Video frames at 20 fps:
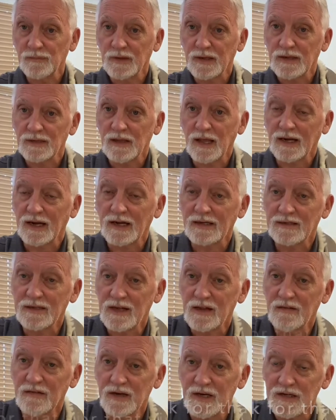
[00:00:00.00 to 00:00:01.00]
like I did
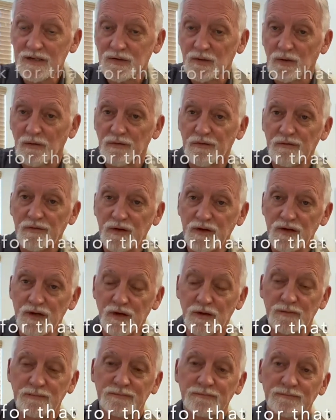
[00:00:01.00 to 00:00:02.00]
in the intro of the
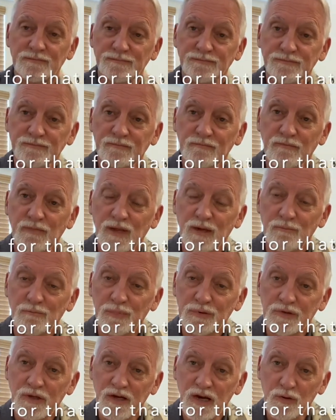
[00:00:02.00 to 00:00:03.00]
video.
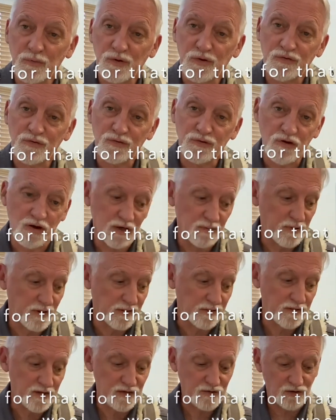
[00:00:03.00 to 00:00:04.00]
But today, we're just going to talk about
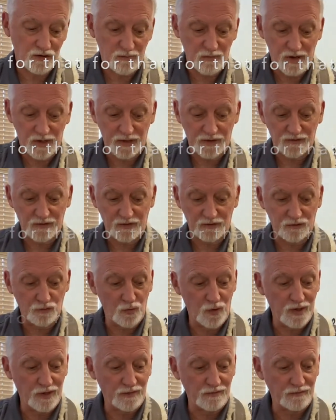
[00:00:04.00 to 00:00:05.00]
these harmonics at
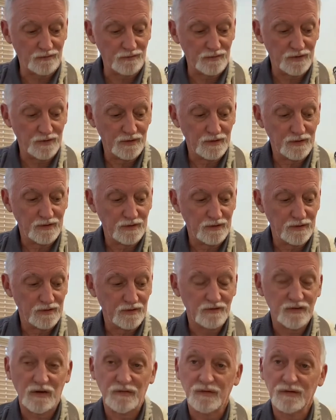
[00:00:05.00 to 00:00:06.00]
12,
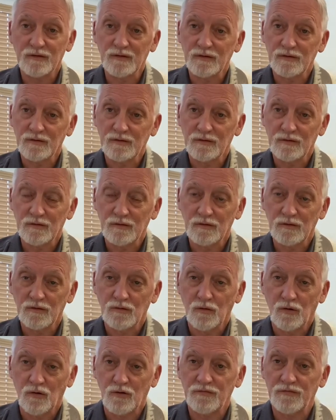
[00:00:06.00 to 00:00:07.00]

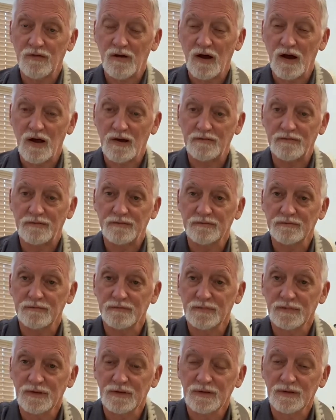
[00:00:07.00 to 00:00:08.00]
7, or 5.
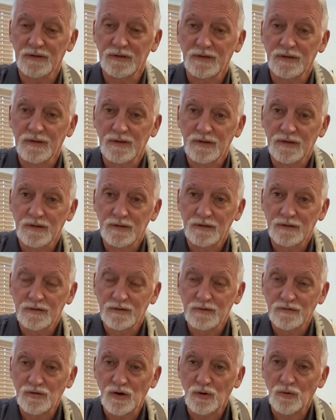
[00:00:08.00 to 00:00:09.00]

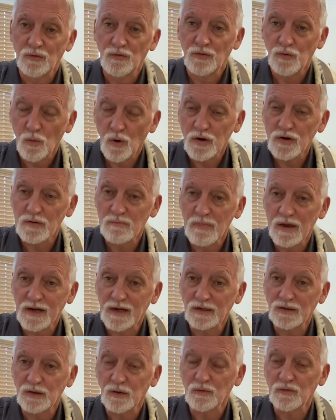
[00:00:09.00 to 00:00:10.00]
So, the way you make a
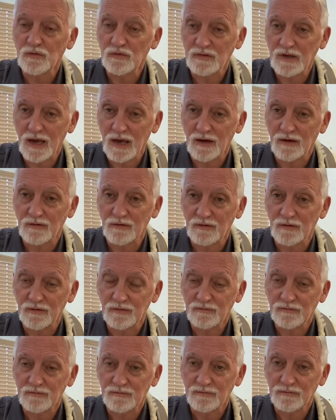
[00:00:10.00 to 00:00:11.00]
note sound
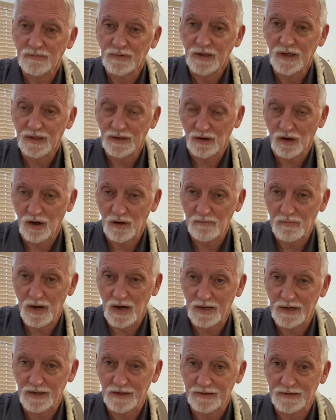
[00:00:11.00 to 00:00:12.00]
in a
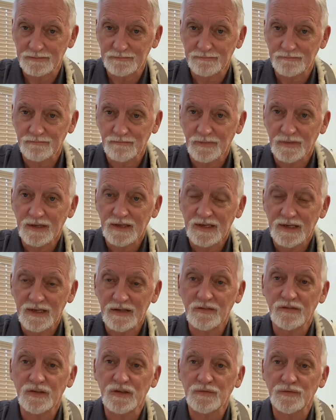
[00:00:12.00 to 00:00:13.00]
harmonic is
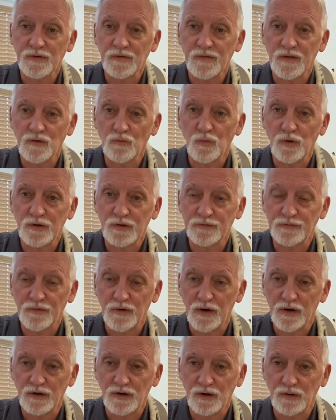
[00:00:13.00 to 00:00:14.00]
different than when you fret
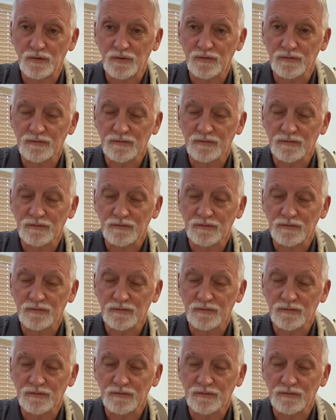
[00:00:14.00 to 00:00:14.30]
a note.